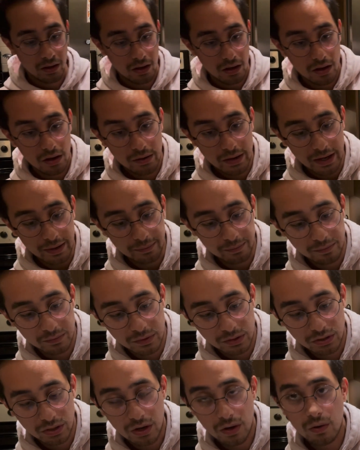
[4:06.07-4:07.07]
Okay,
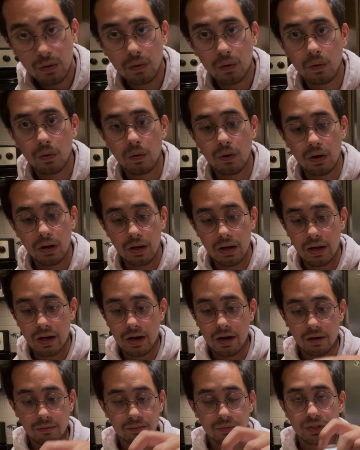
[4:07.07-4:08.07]
so
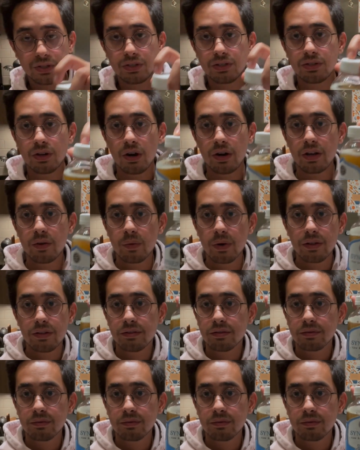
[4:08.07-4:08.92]
just starting with